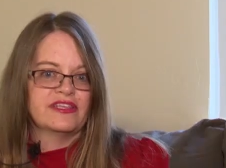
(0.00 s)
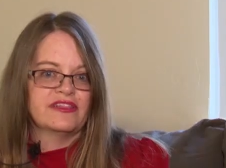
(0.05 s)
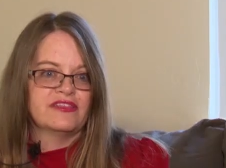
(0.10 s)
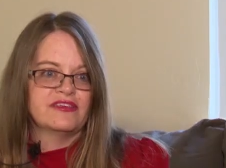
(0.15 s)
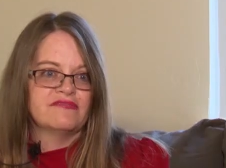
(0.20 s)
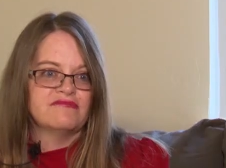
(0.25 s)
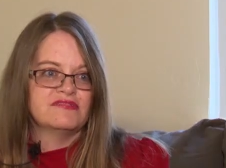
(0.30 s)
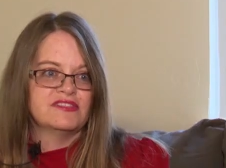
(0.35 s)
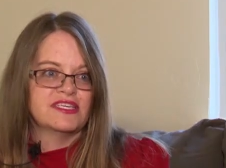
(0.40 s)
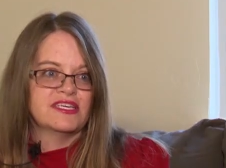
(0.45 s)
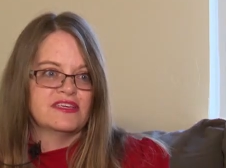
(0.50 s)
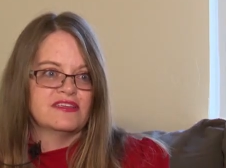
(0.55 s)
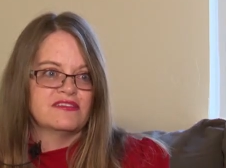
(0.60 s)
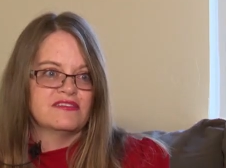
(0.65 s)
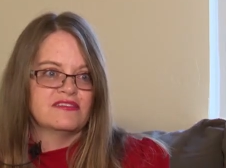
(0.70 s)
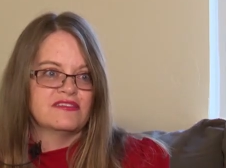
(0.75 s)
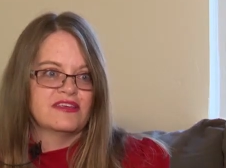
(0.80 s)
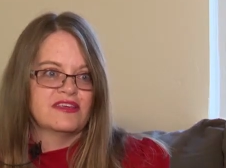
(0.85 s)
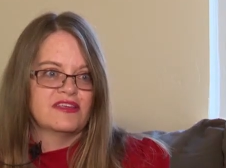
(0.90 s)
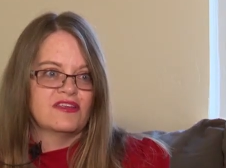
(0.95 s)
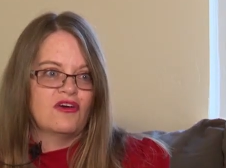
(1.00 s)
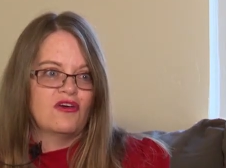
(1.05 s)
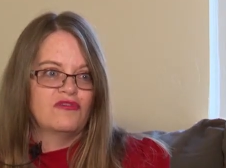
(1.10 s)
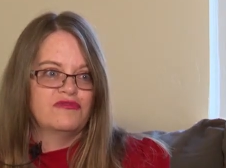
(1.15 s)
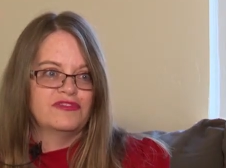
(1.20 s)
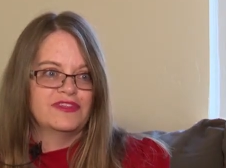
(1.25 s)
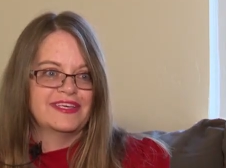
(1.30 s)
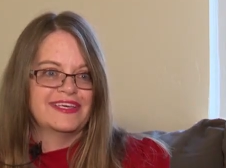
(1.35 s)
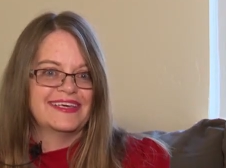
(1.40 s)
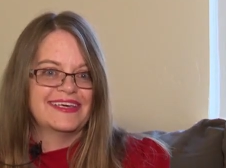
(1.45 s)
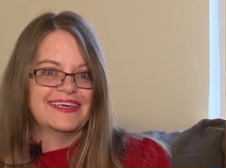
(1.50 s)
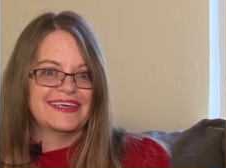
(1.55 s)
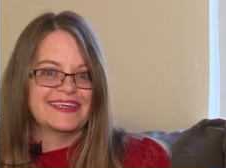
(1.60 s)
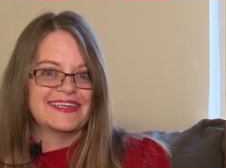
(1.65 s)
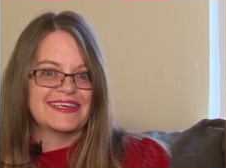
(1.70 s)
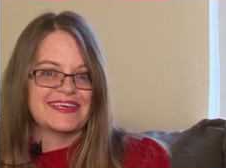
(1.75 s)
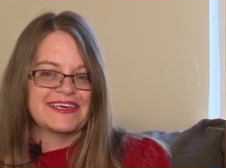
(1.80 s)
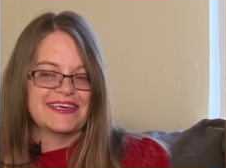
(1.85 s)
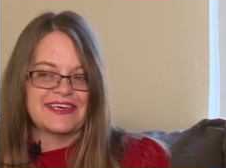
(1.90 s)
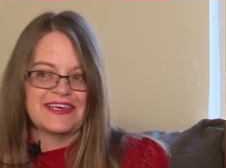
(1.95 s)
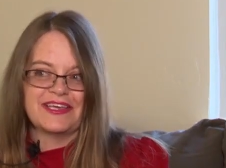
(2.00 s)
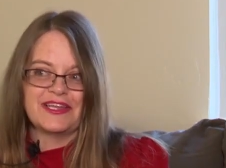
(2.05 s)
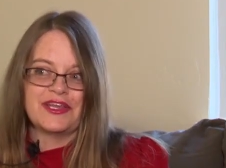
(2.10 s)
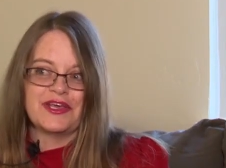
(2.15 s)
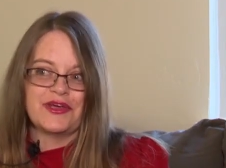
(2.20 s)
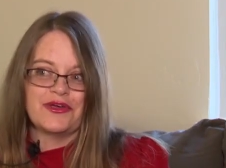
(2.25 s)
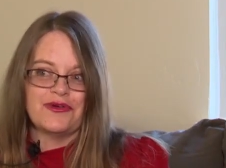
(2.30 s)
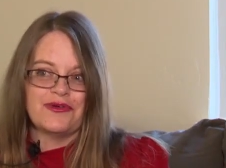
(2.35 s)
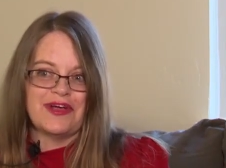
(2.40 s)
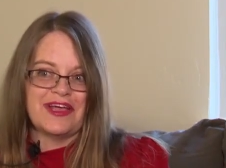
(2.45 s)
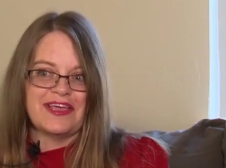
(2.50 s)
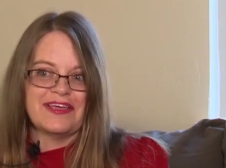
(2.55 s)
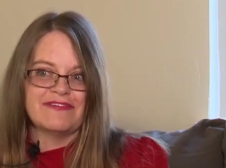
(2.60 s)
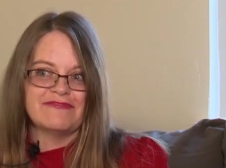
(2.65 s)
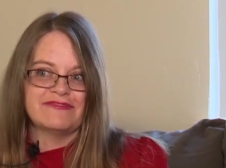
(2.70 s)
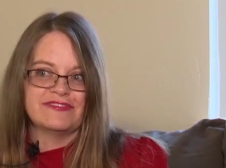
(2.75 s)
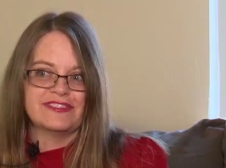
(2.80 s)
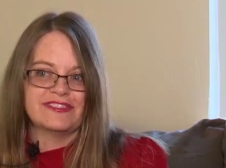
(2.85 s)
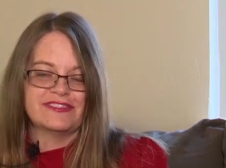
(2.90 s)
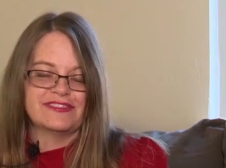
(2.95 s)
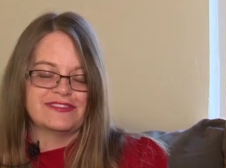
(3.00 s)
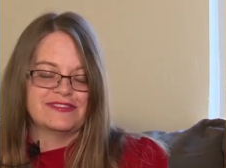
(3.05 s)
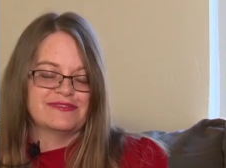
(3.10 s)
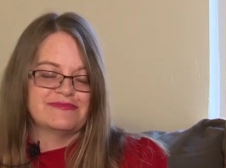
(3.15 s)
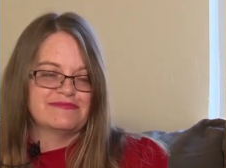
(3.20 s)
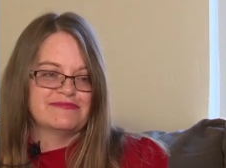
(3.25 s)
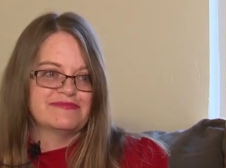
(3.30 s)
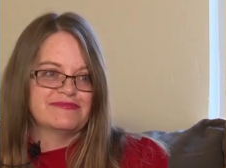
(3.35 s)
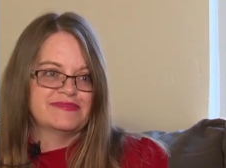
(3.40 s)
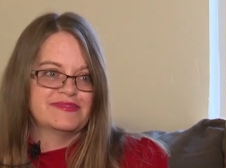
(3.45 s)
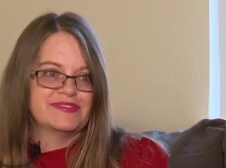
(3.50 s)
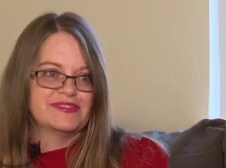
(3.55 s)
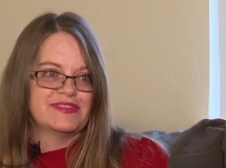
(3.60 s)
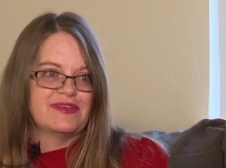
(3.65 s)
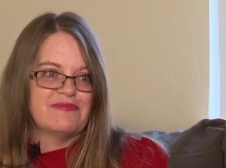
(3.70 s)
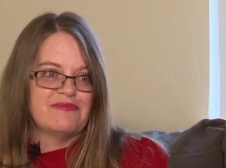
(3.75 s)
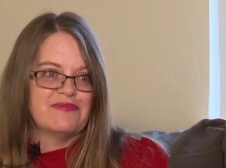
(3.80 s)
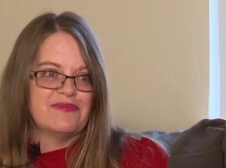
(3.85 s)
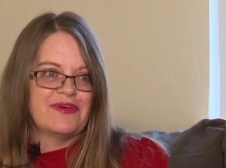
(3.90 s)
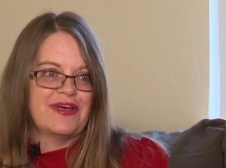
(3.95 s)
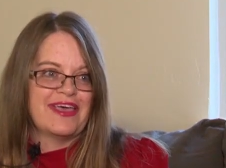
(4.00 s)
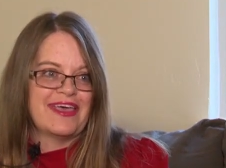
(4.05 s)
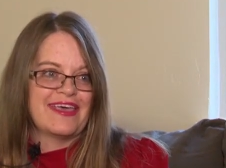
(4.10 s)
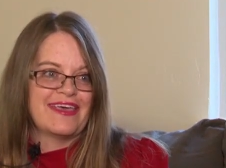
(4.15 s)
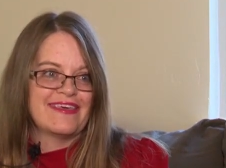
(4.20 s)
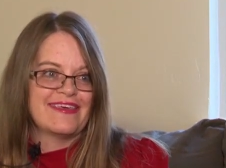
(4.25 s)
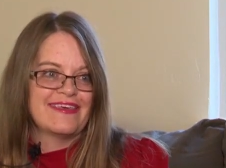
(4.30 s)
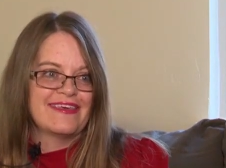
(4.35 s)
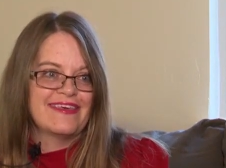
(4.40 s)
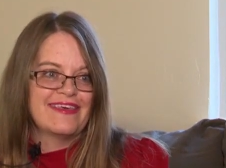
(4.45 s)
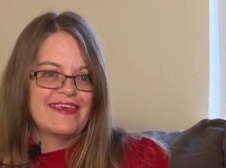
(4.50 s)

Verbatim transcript: he lived in and hopefully get it engraved some way.